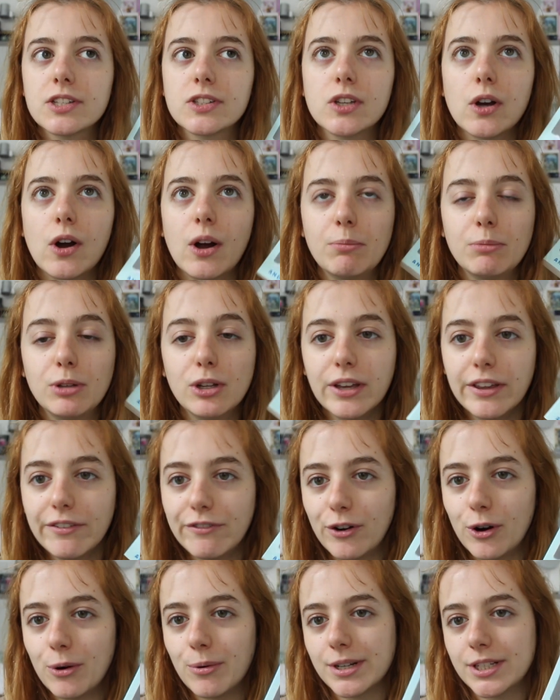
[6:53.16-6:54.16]
So I'm looking
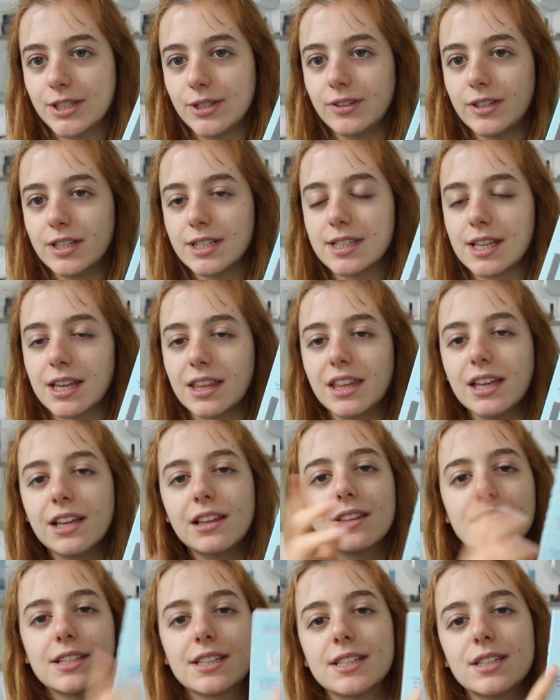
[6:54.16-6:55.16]
forward to this. I
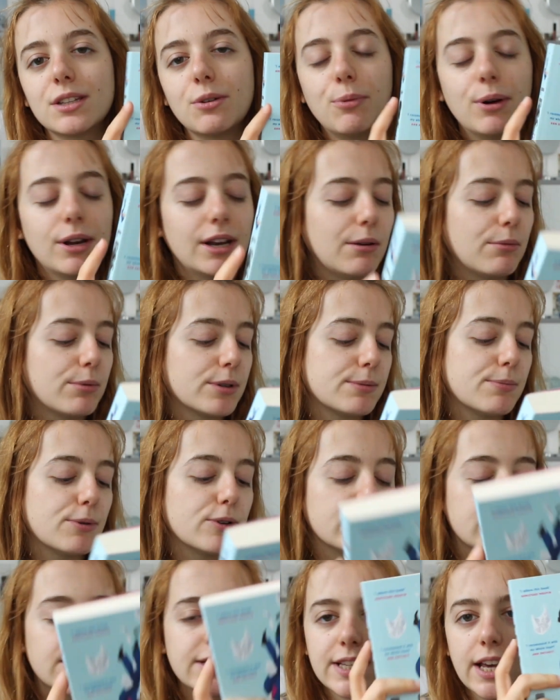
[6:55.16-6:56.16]
think this is the one I was
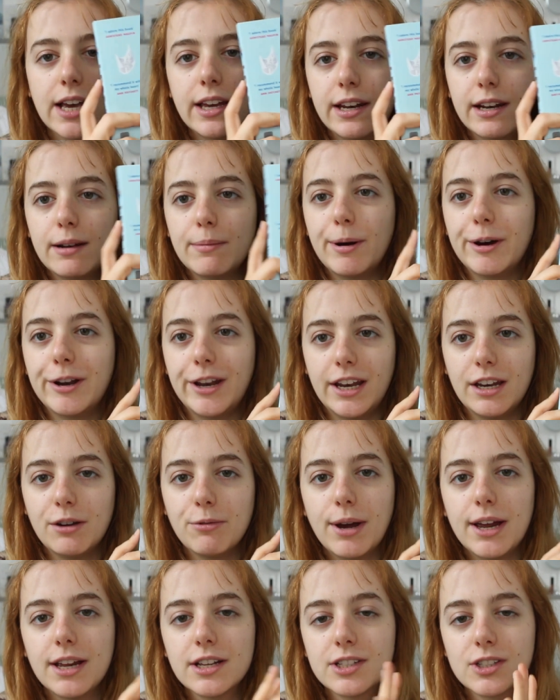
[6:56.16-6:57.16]
most excited about
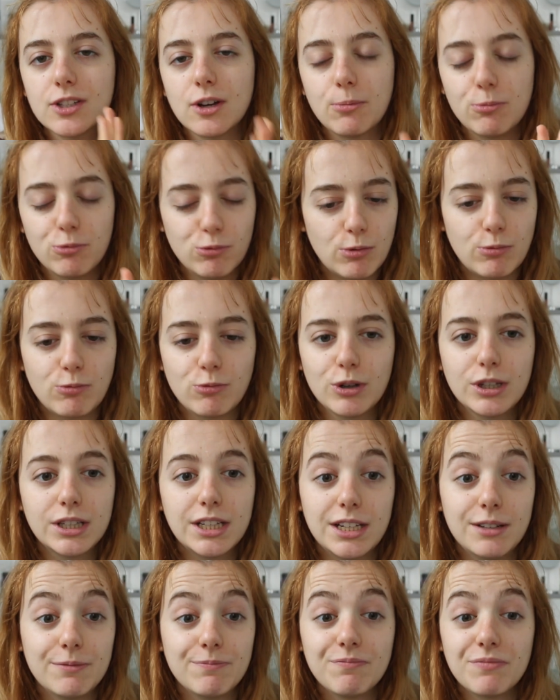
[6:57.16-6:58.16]
anyway. So
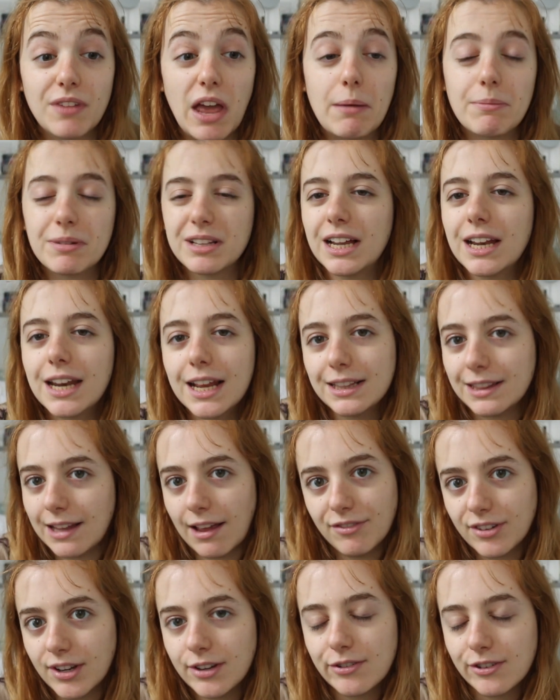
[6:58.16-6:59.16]
I'm glad I
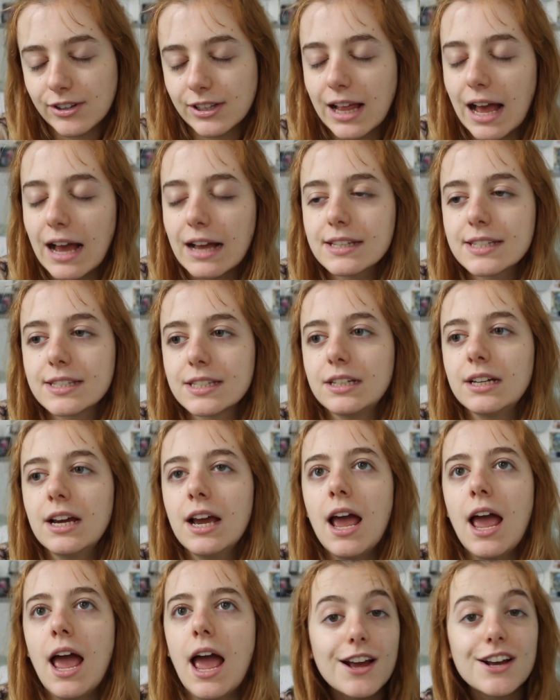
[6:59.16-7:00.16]
left it for last.
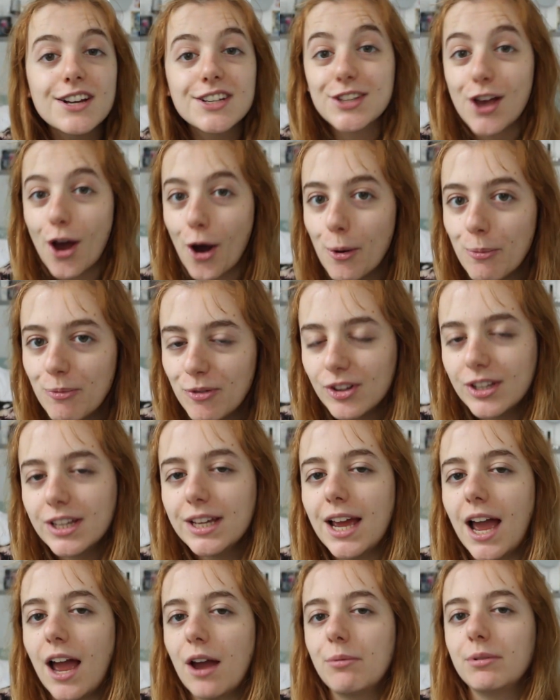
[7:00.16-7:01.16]
So
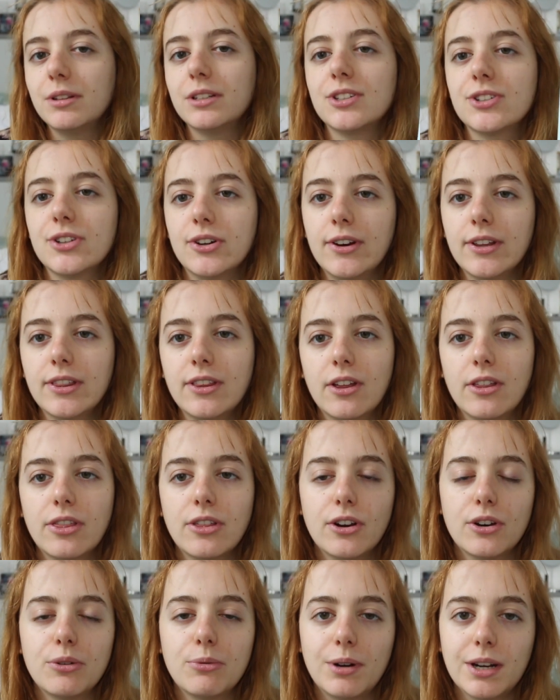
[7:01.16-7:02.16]
hopefully I will enjoy the
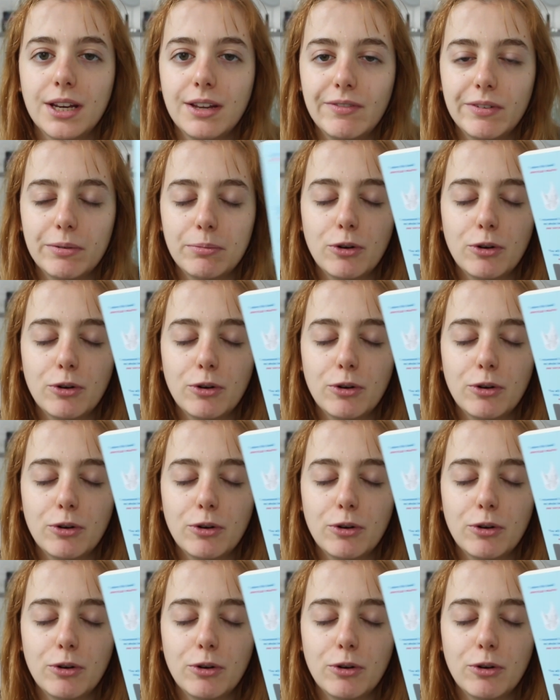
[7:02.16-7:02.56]
third one even